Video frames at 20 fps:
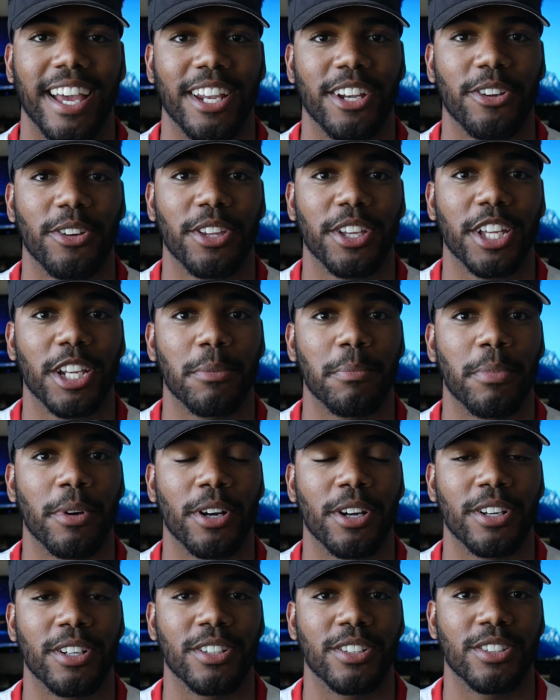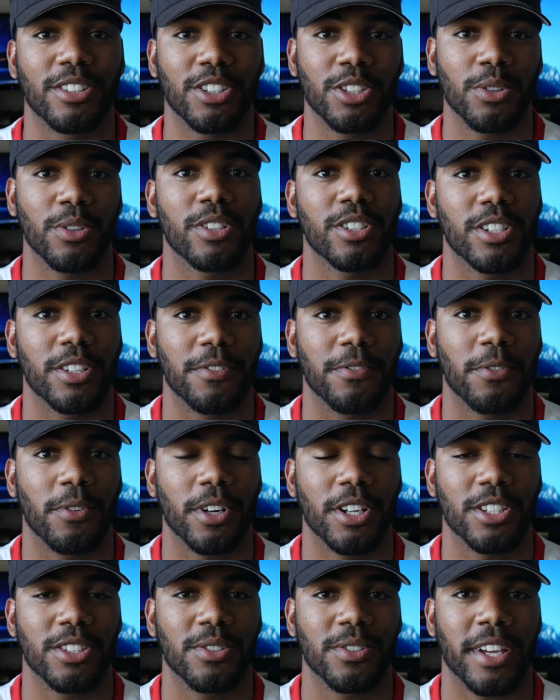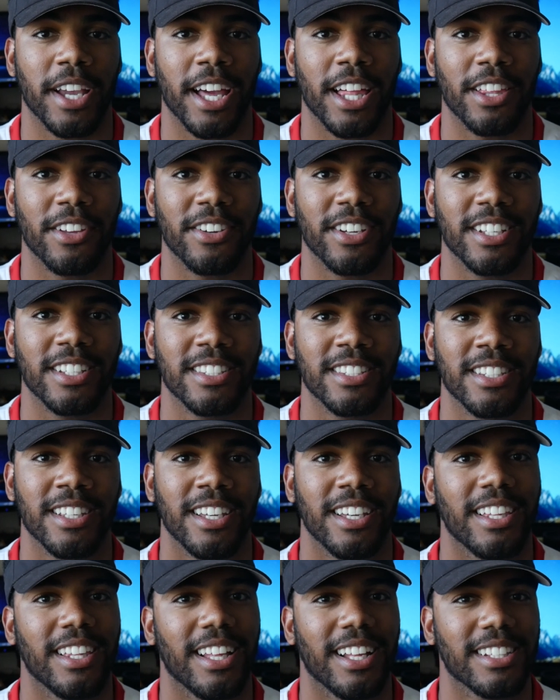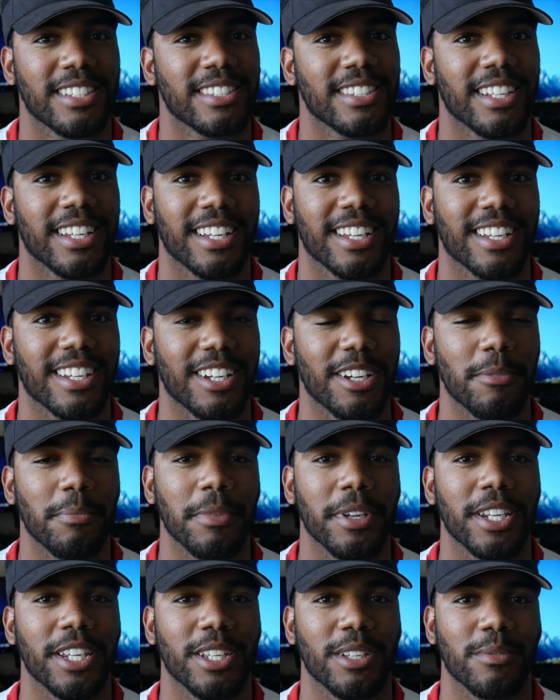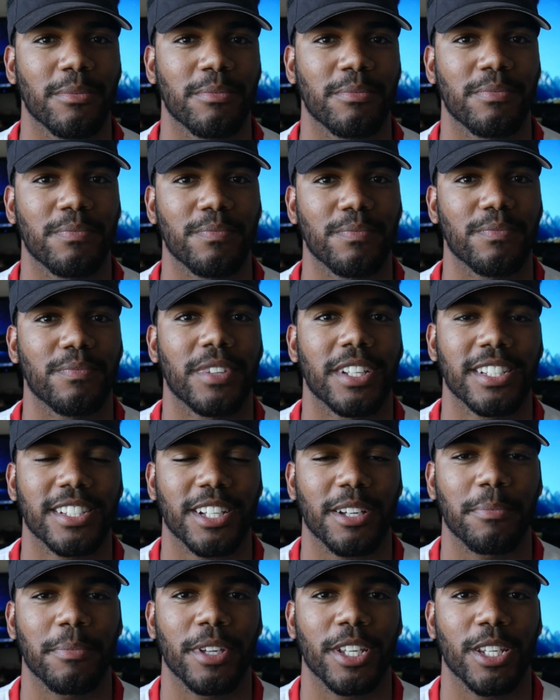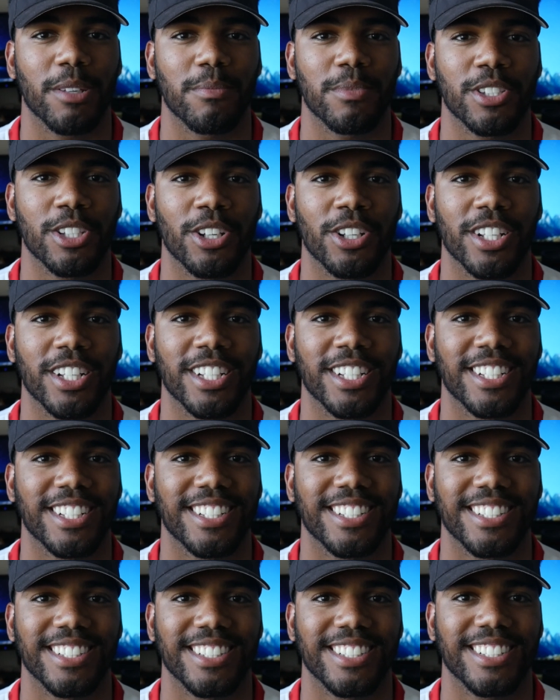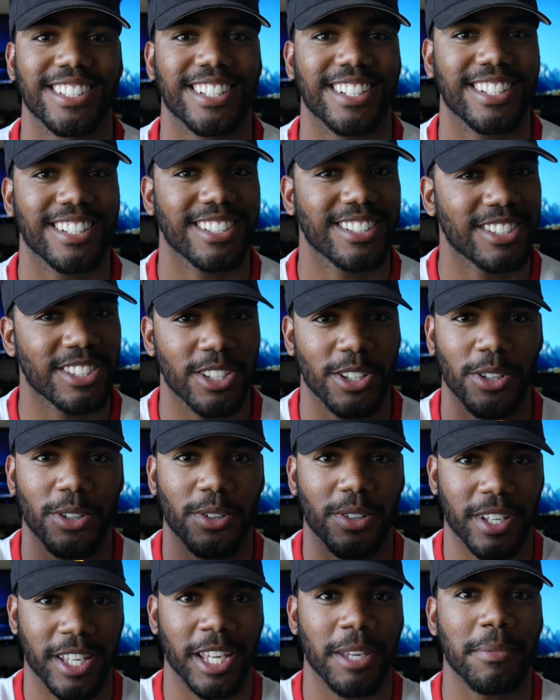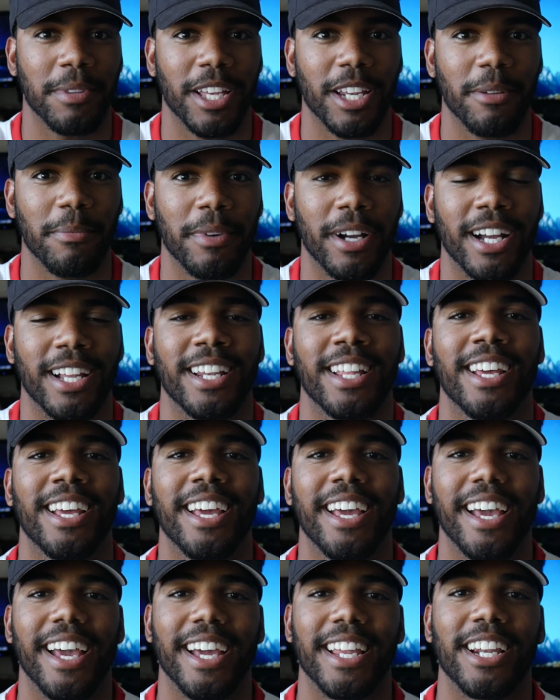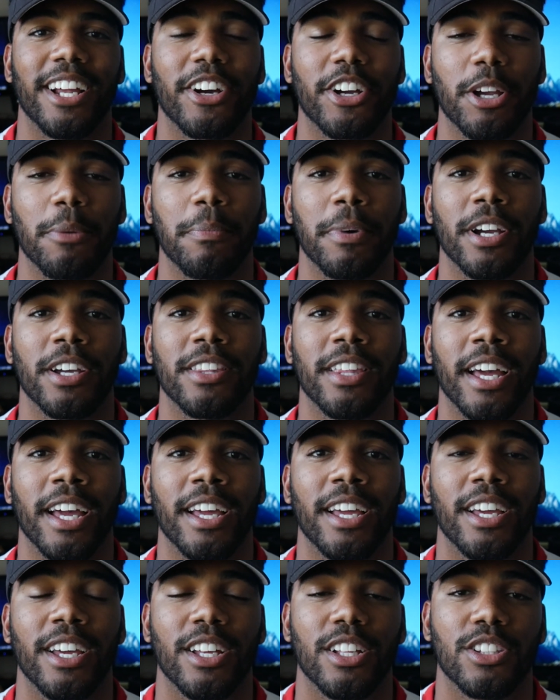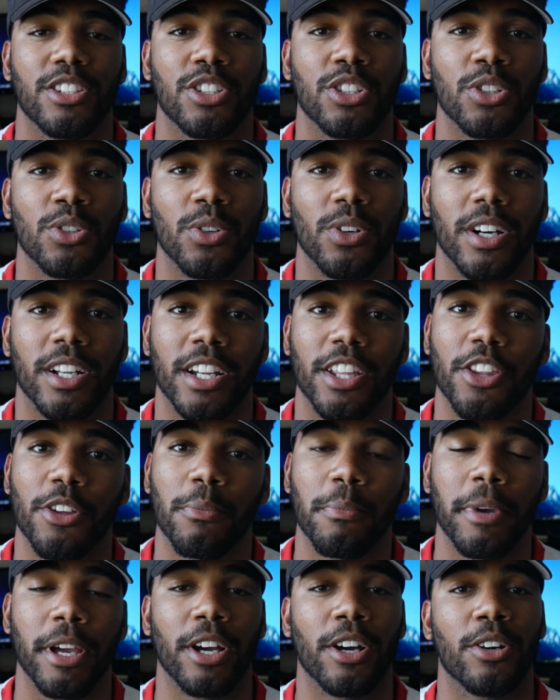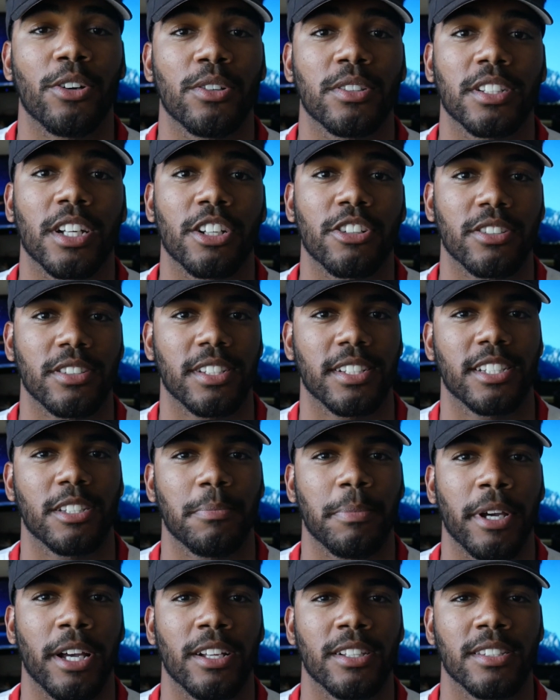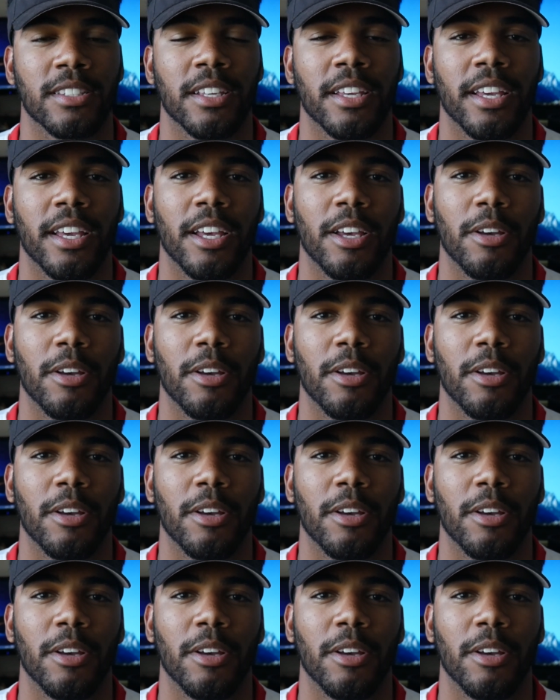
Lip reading: and you're only going to burn 242 calories, that's like a medium soda. So keep that in mind. And now compare that to another male who's 160 pounds,